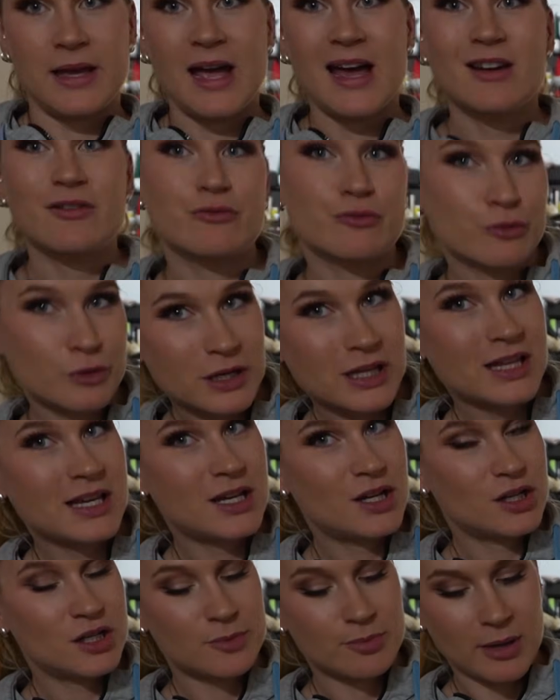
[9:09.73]
had really
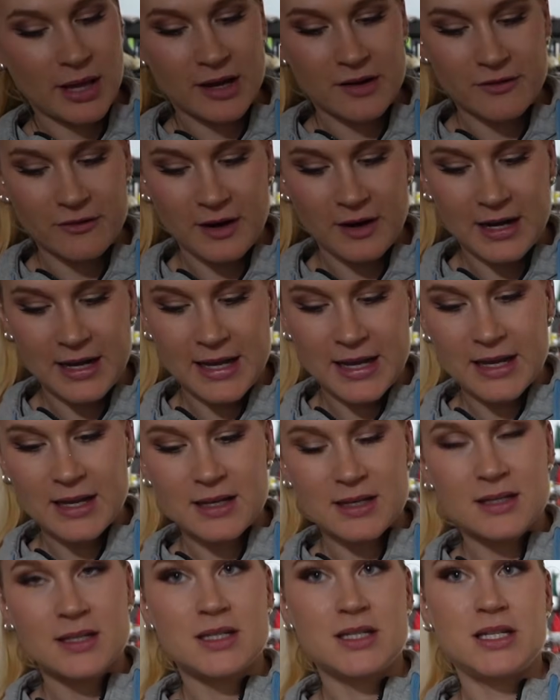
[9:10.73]
good Black Friday
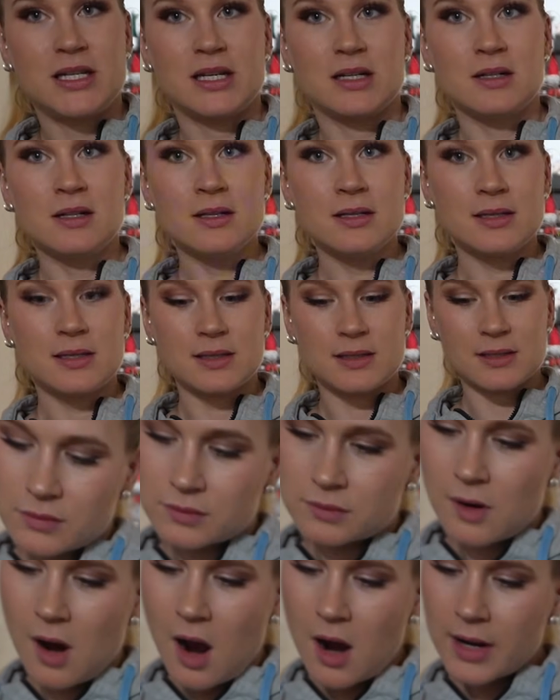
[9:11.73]
deals.
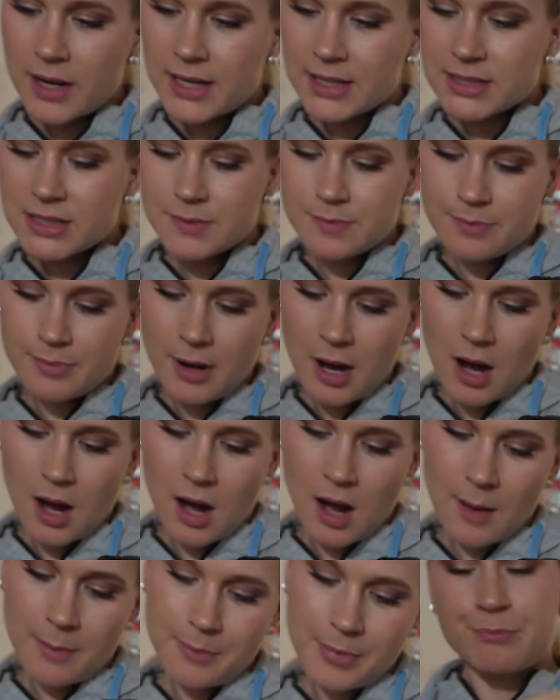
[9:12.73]
Rocket
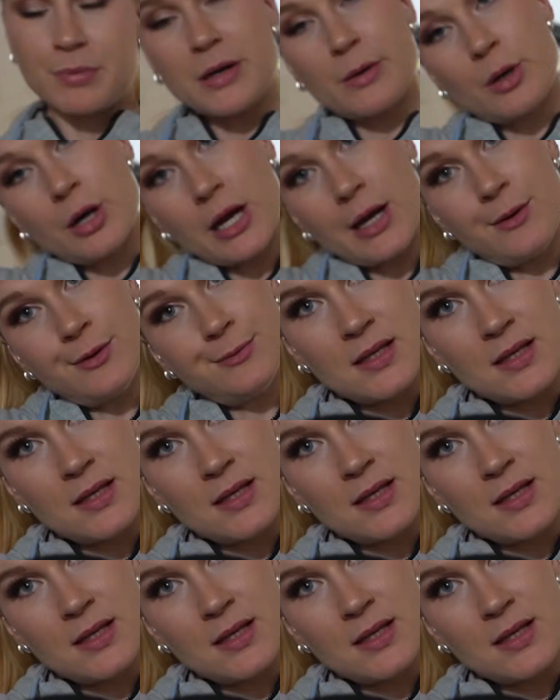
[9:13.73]
Pop pre-workout.